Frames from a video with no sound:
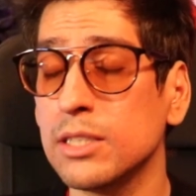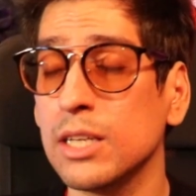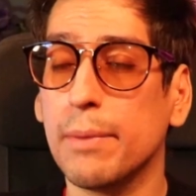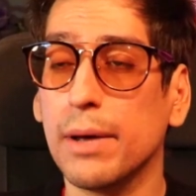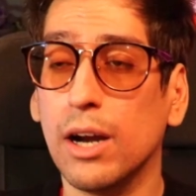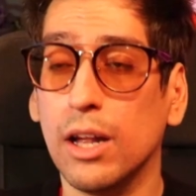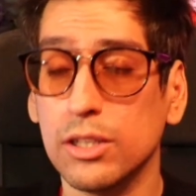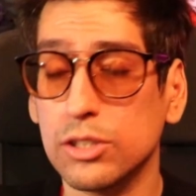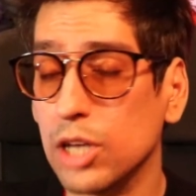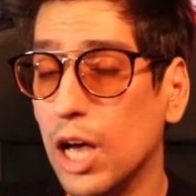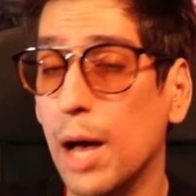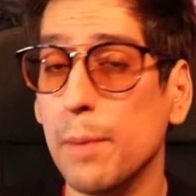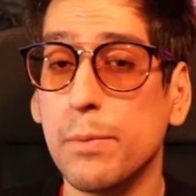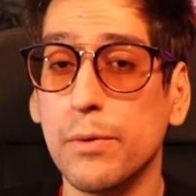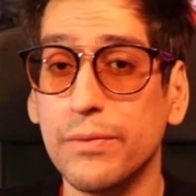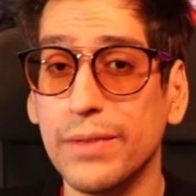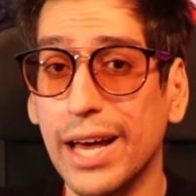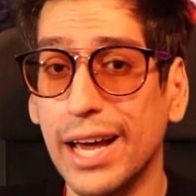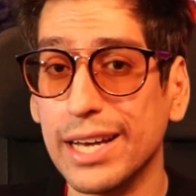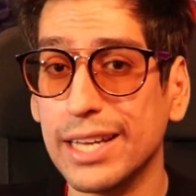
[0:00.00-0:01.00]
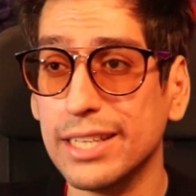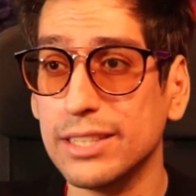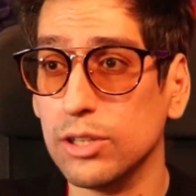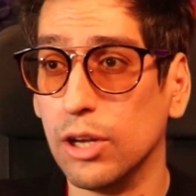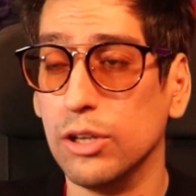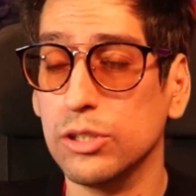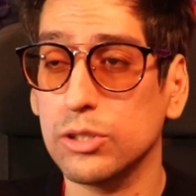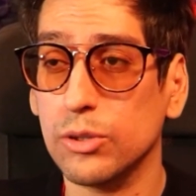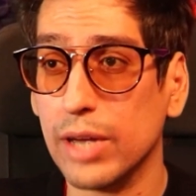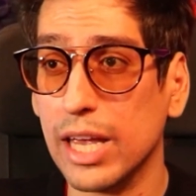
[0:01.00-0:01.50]
But on top of that, he's
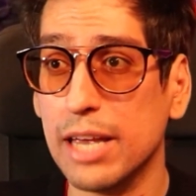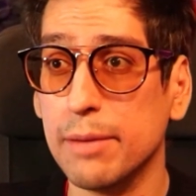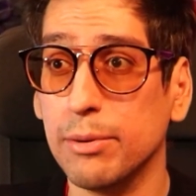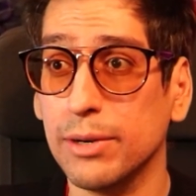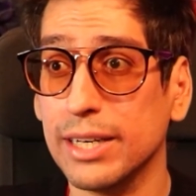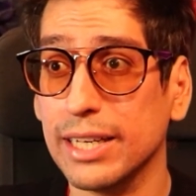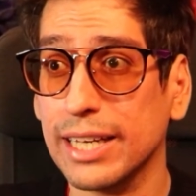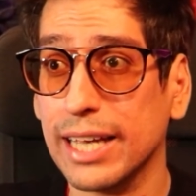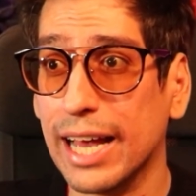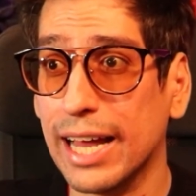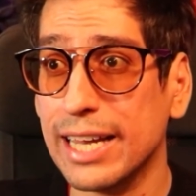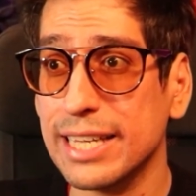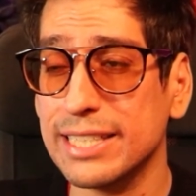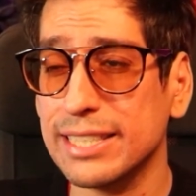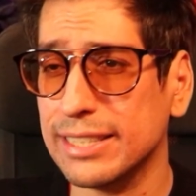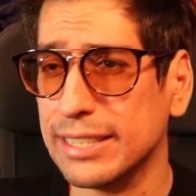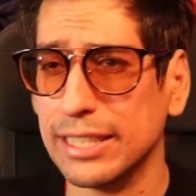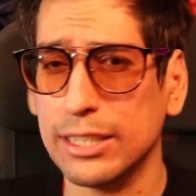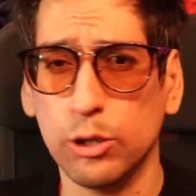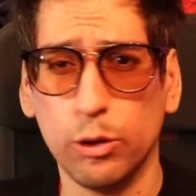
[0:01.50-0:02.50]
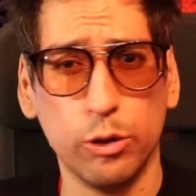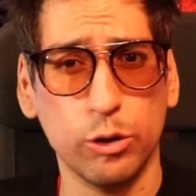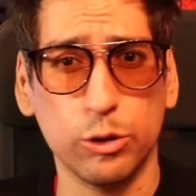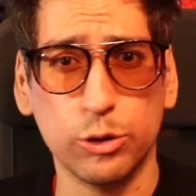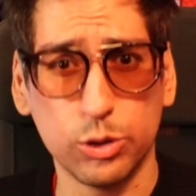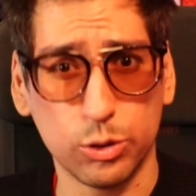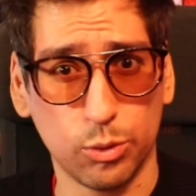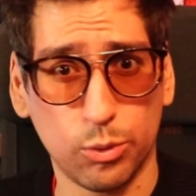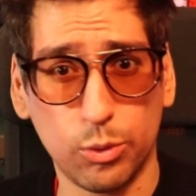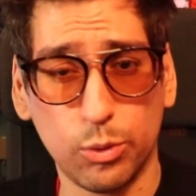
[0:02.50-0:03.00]
also able to kind of steal their
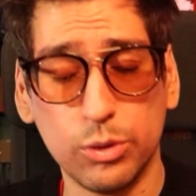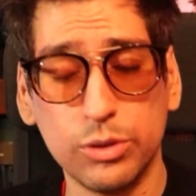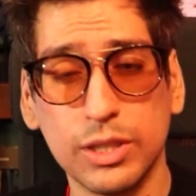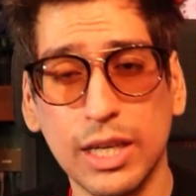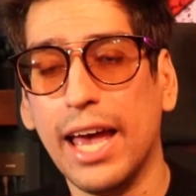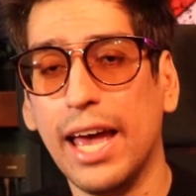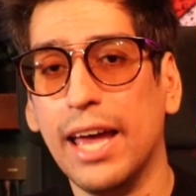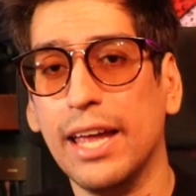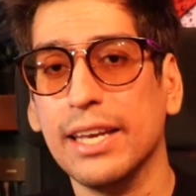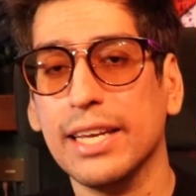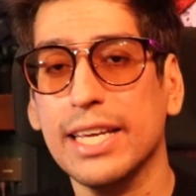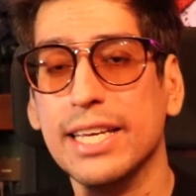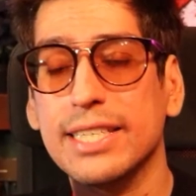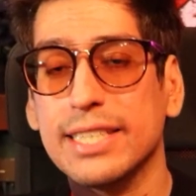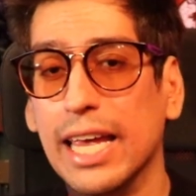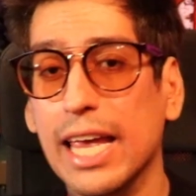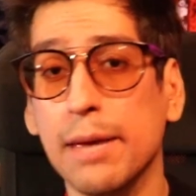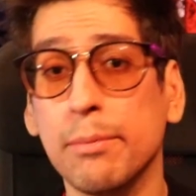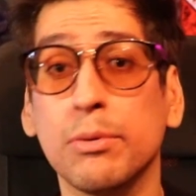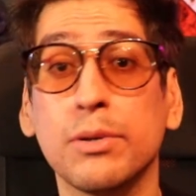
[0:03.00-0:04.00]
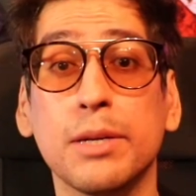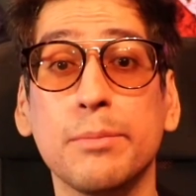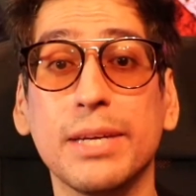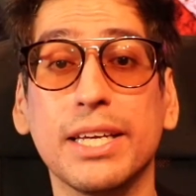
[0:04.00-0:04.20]
souls, and he's able to